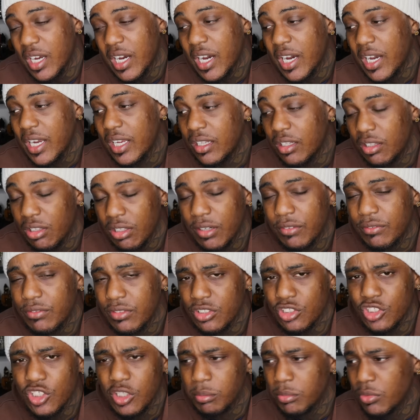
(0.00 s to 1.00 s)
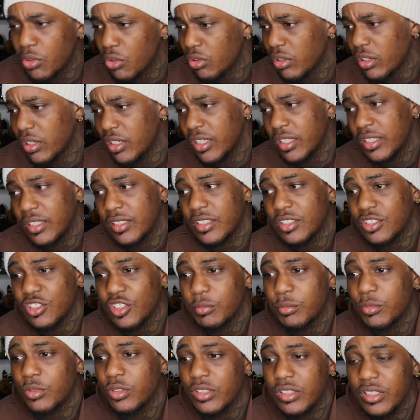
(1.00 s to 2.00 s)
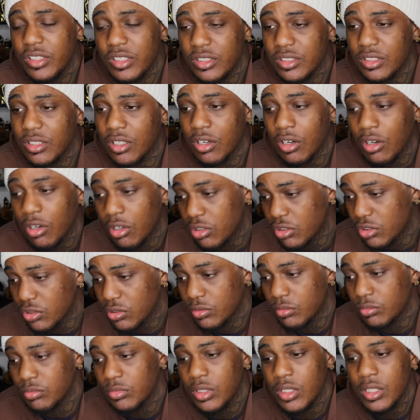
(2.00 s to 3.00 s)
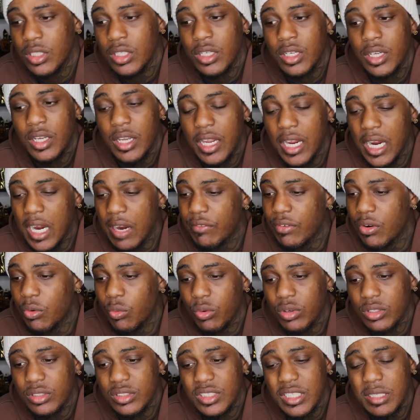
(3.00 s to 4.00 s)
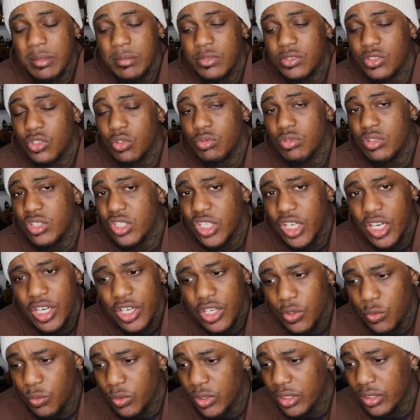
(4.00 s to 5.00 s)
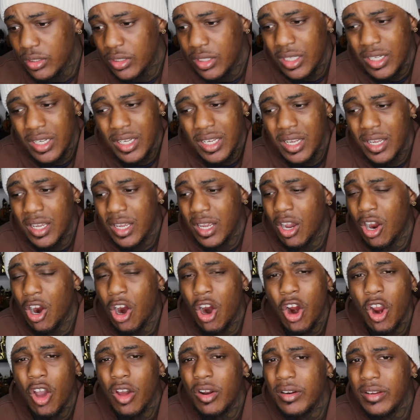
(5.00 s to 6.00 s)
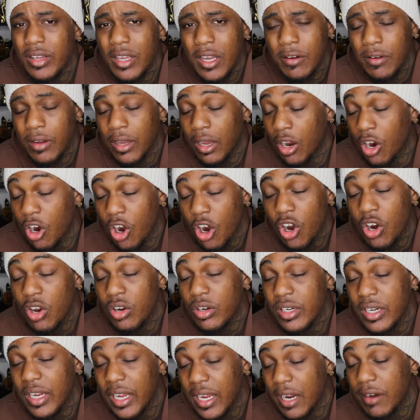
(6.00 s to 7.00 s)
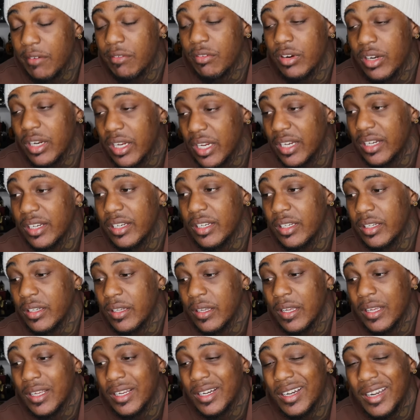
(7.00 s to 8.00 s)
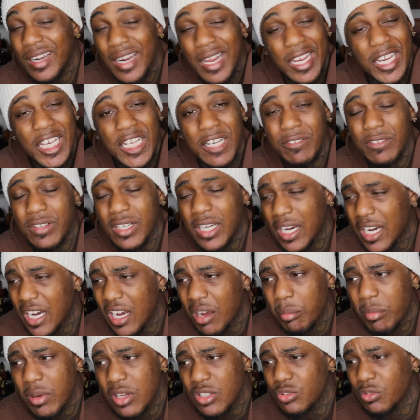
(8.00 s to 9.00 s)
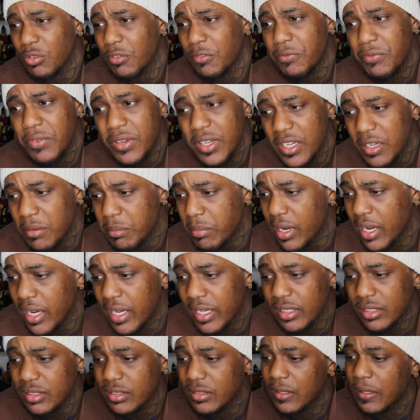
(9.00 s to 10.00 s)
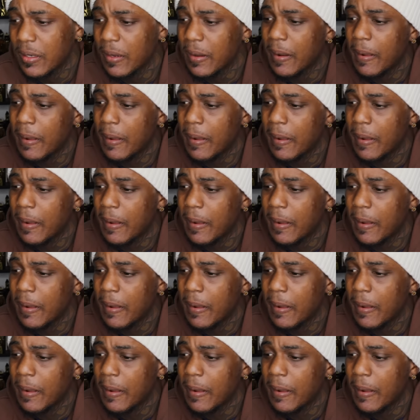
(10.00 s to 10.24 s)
I love this community. This community is awesome. Everyone seems so genuine. Hardly ever any negative comments or feedbacks.